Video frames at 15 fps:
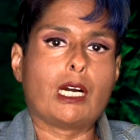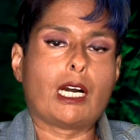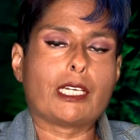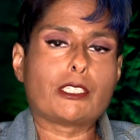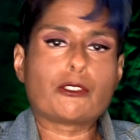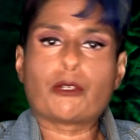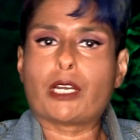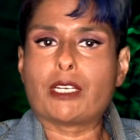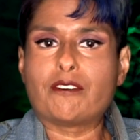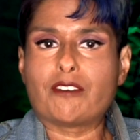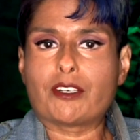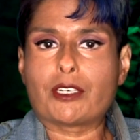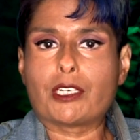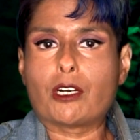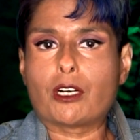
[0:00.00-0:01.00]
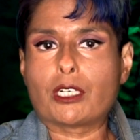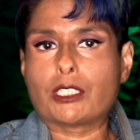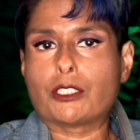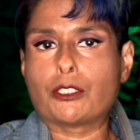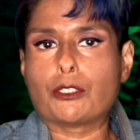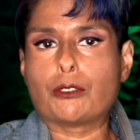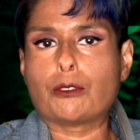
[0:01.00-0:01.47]
I tried very
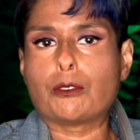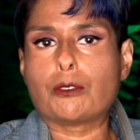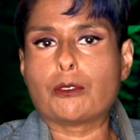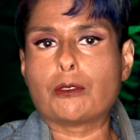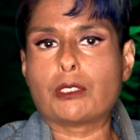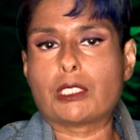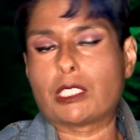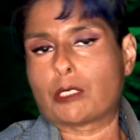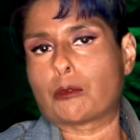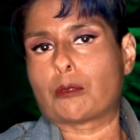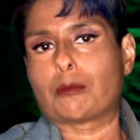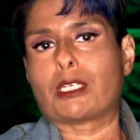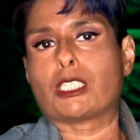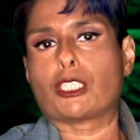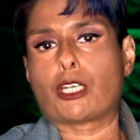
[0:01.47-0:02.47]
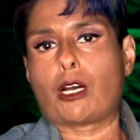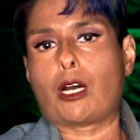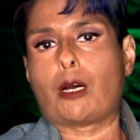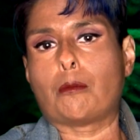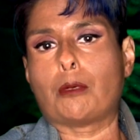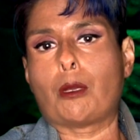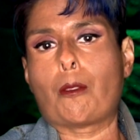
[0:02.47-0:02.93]
hard to stick with my
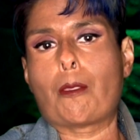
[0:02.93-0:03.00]
job,